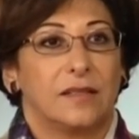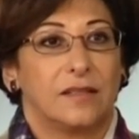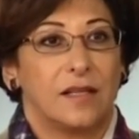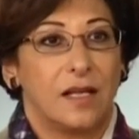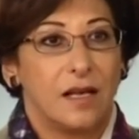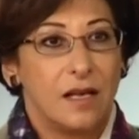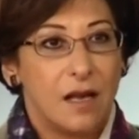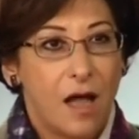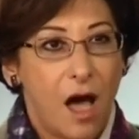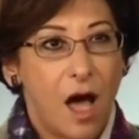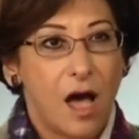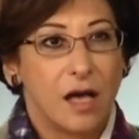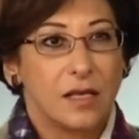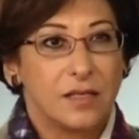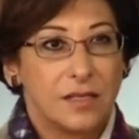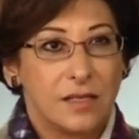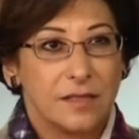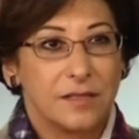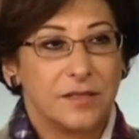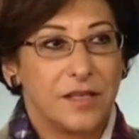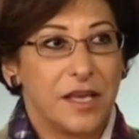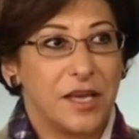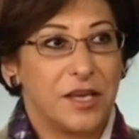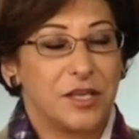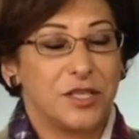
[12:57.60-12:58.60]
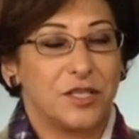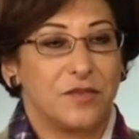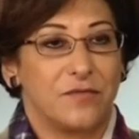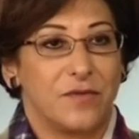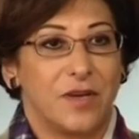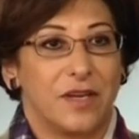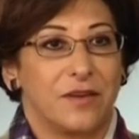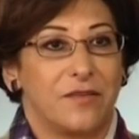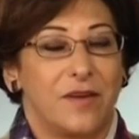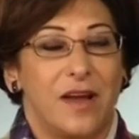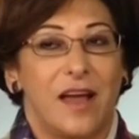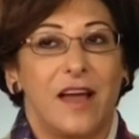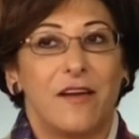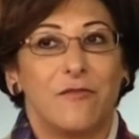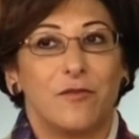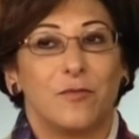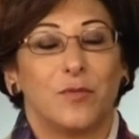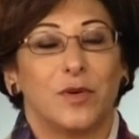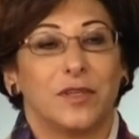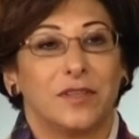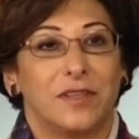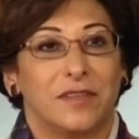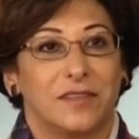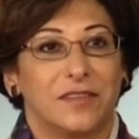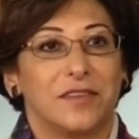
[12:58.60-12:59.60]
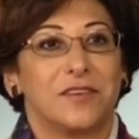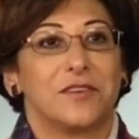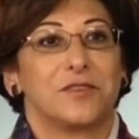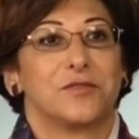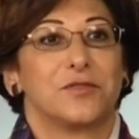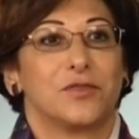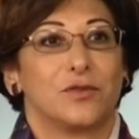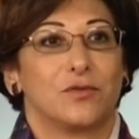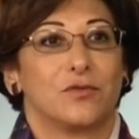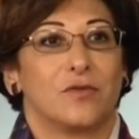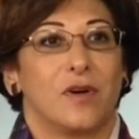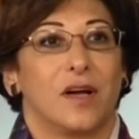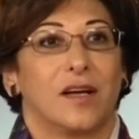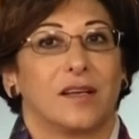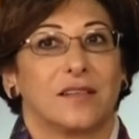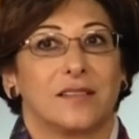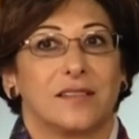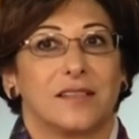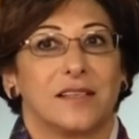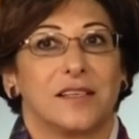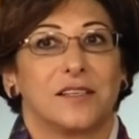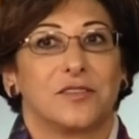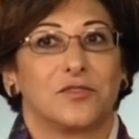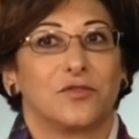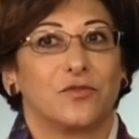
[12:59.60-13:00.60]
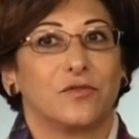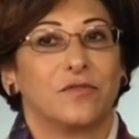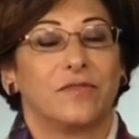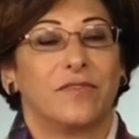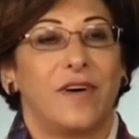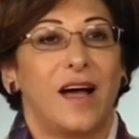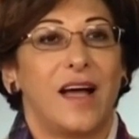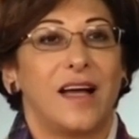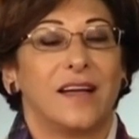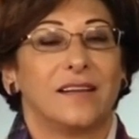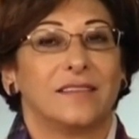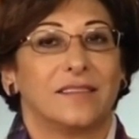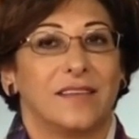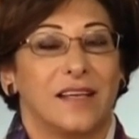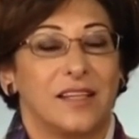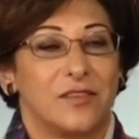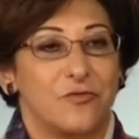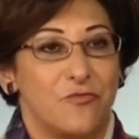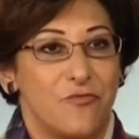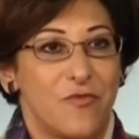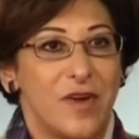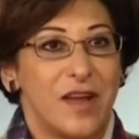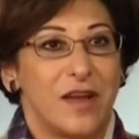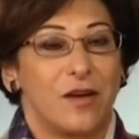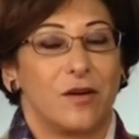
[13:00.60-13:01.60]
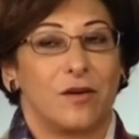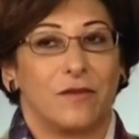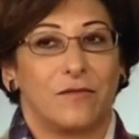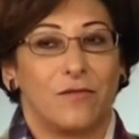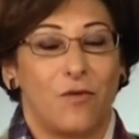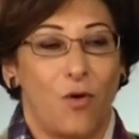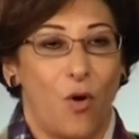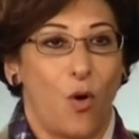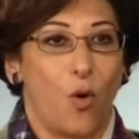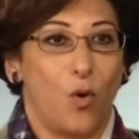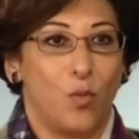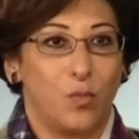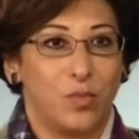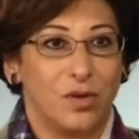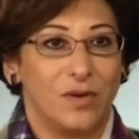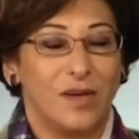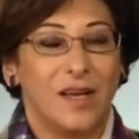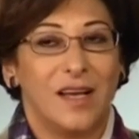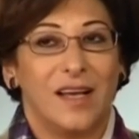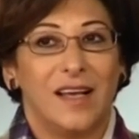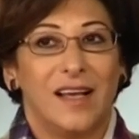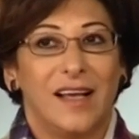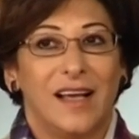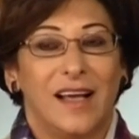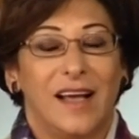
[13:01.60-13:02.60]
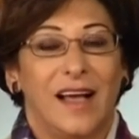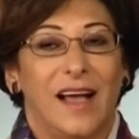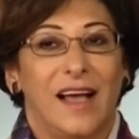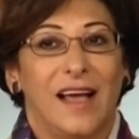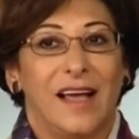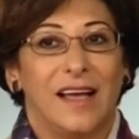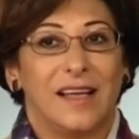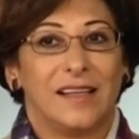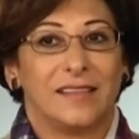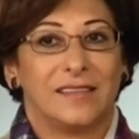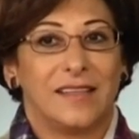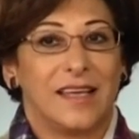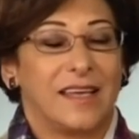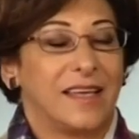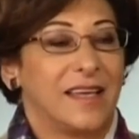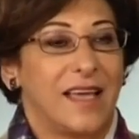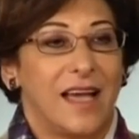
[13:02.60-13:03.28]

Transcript: the last stage where everybody turns to us is to find that ray of hope and they